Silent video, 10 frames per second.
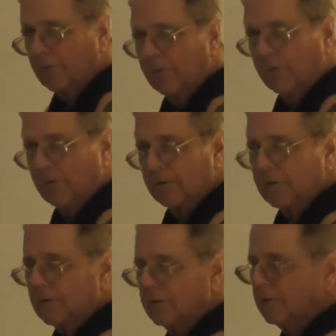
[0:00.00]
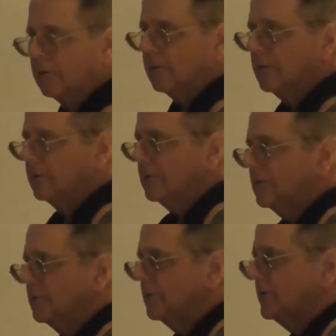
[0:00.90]
Yeah, but
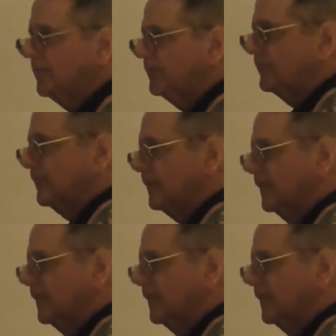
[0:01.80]
basically, yeah.